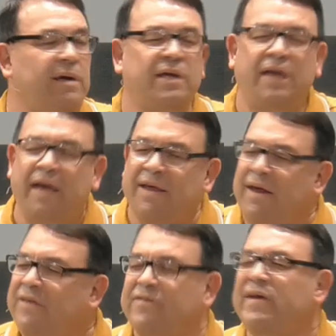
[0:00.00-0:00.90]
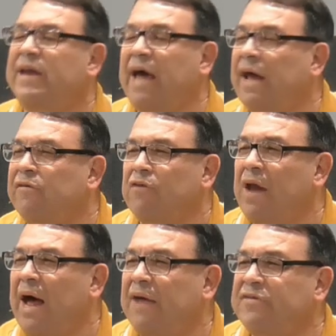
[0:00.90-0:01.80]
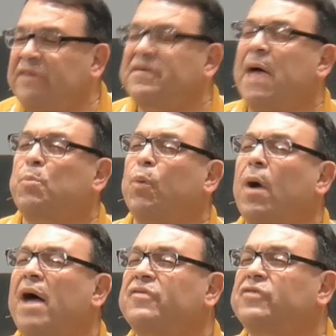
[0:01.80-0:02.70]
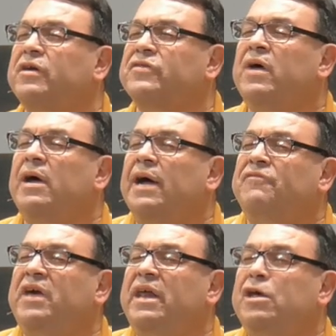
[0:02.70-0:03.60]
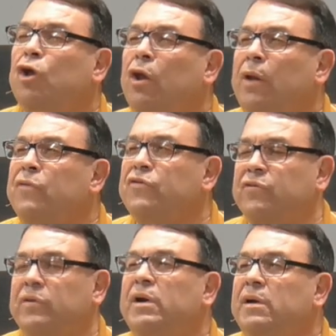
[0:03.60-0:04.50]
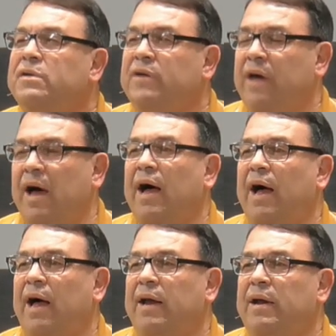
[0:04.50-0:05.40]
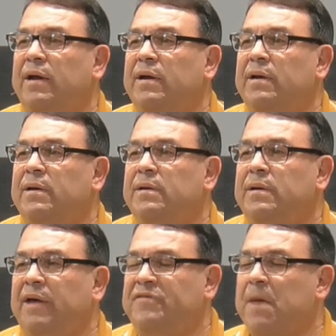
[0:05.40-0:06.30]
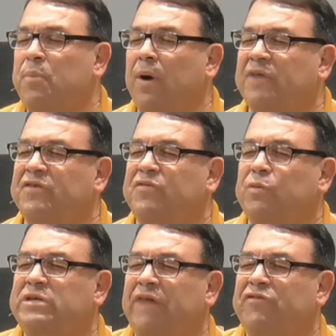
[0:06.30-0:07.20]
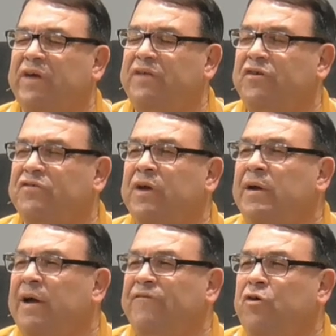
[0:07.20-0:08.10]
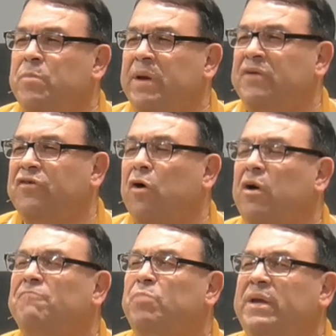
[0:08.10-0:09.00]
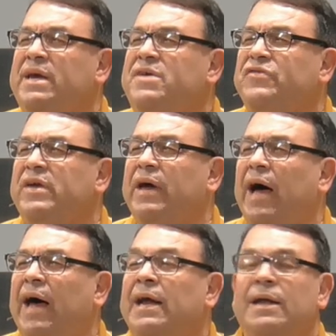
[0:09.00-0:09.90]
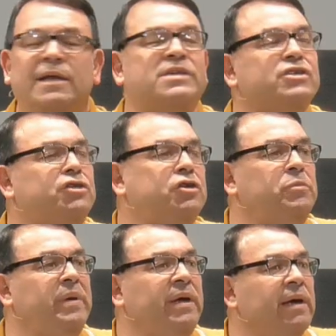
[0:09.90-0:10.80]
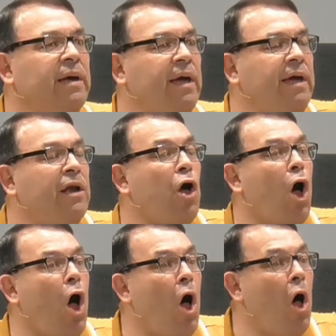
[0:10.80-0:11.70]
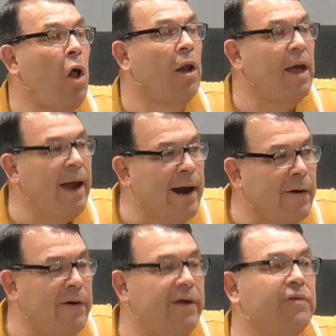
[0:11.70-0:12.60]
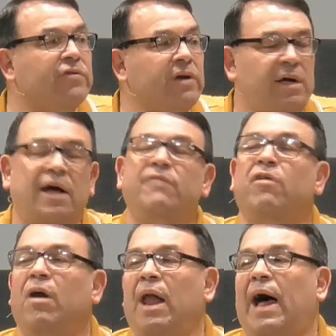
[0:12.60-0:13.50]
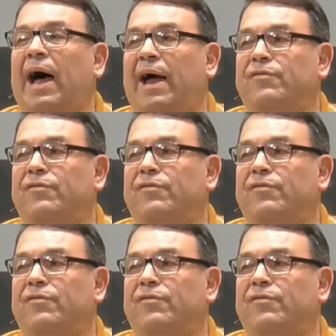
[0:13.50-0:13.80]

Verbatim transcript: Getting sin out of our lives. It's that process of getting closer to God. It's that process which I've said just a few minutes ago of pleasing God. Listen to me, in all areas of our life.